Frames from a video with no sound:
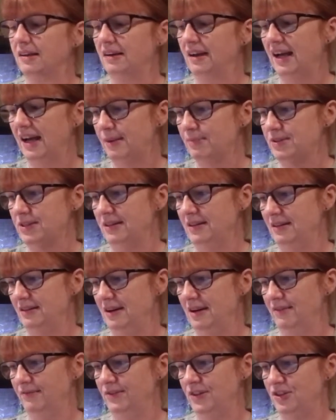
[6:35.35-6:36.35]
Absolutely
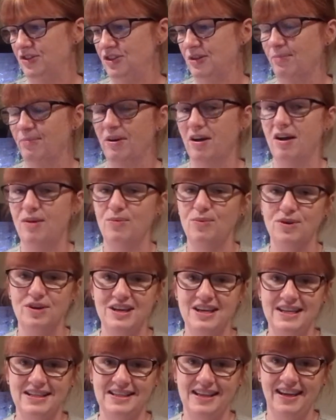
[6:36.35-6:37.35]
love this jumper. I would
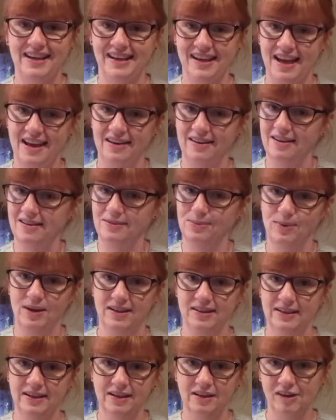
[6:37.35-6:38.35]
knit it again as
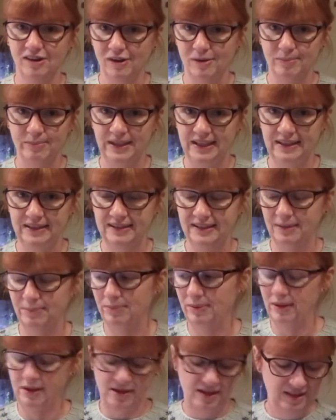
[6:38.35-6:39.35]
well in a heartbeat.
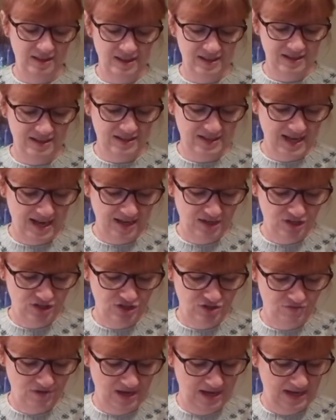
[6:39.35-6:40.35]
I think the
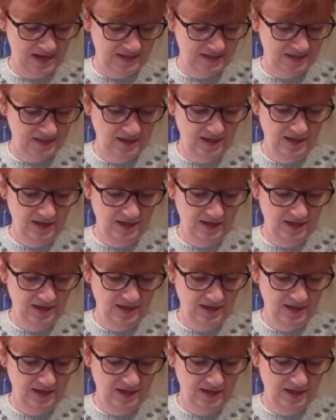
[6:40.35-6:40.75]
texture in it